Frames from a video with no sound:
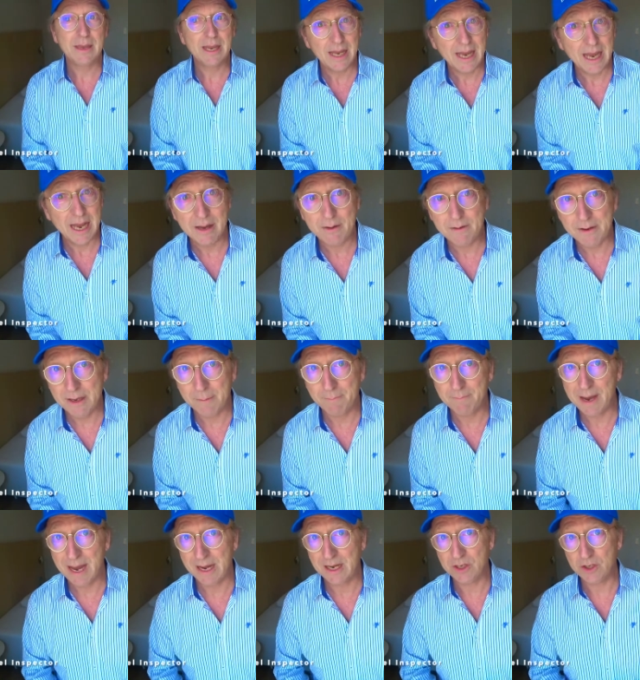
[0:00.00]
Even the
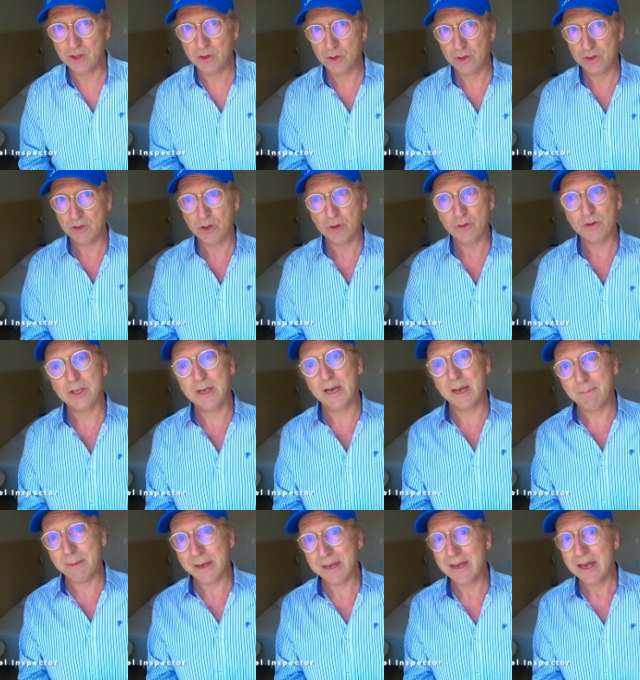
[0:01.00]
manager on duty,
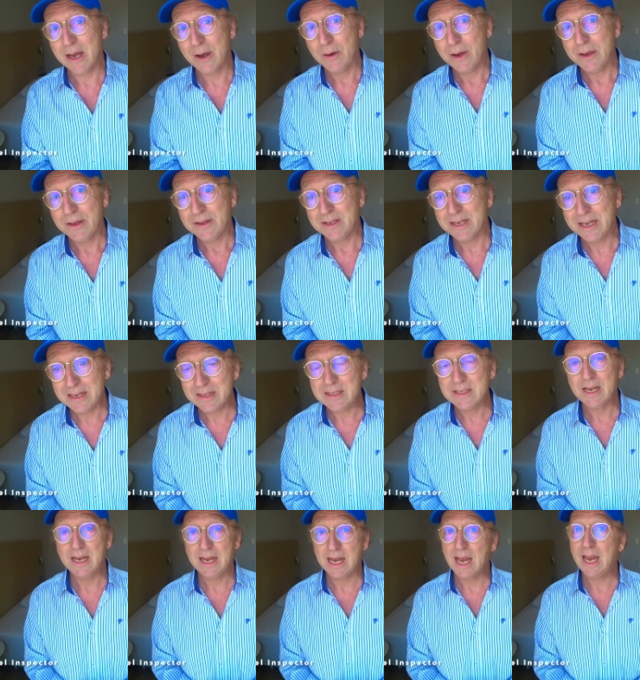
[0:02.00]
there are things
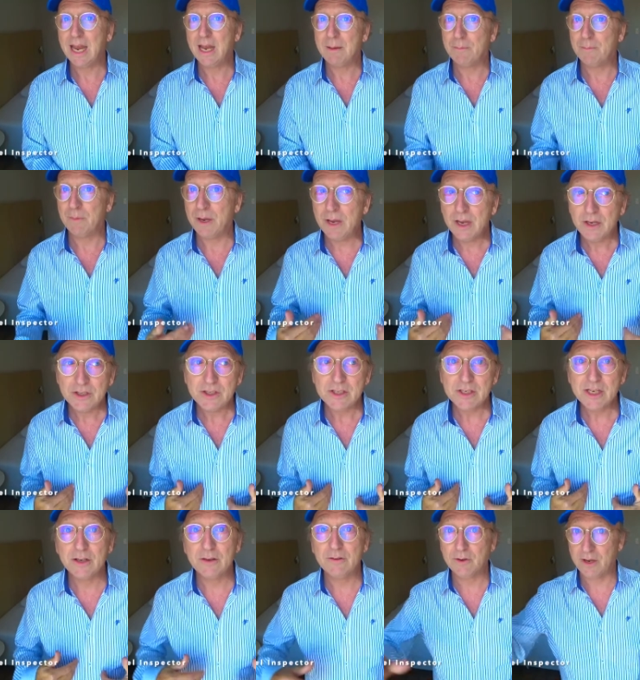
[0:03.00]
that I
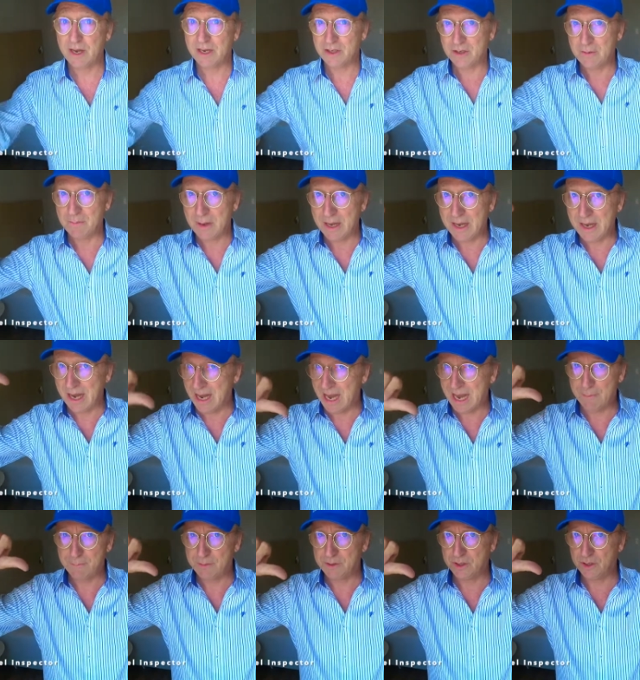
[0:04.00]
personally find to be an
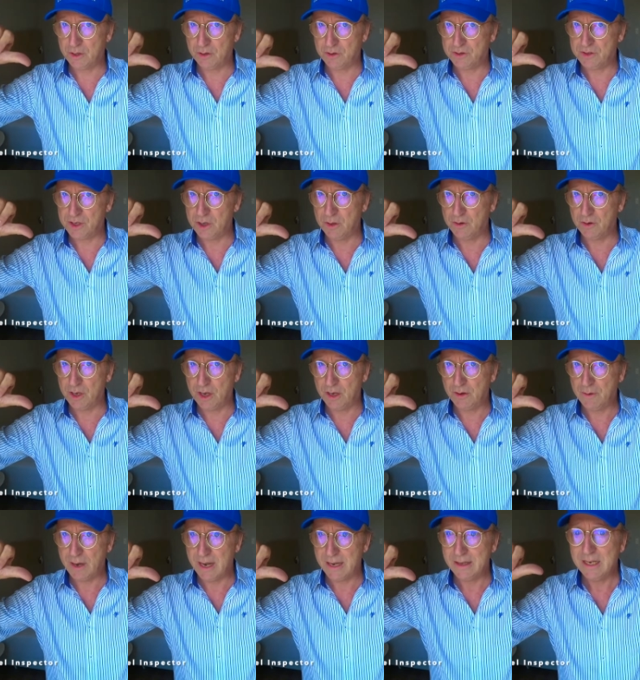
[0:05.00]
absolute
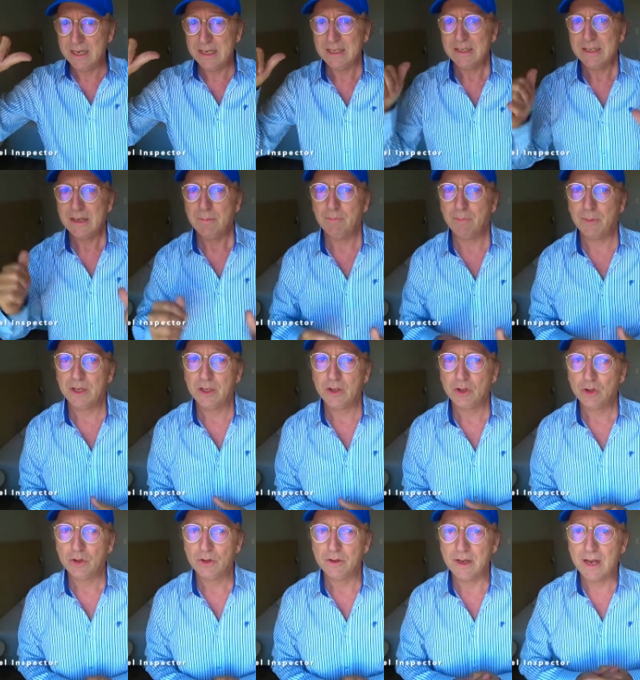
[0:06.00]
no-go and they simply
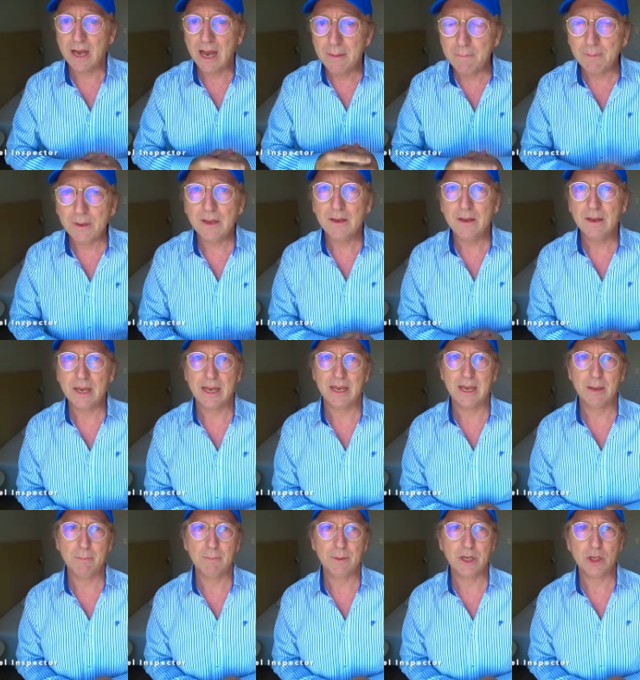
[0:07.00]
shouldn't happen.
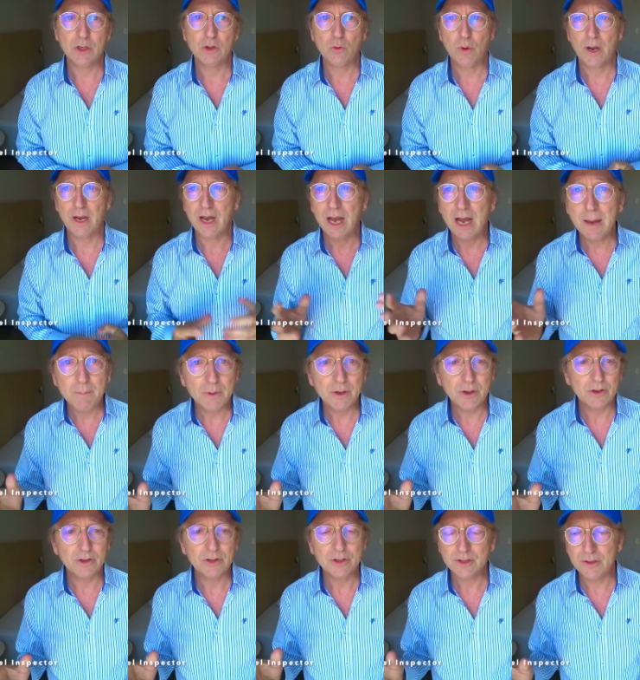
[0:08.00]
Because what
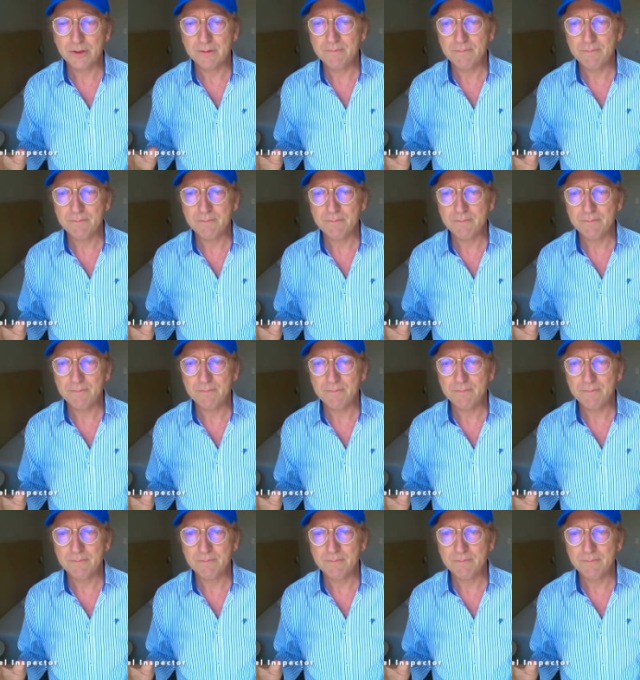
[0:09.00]
happens?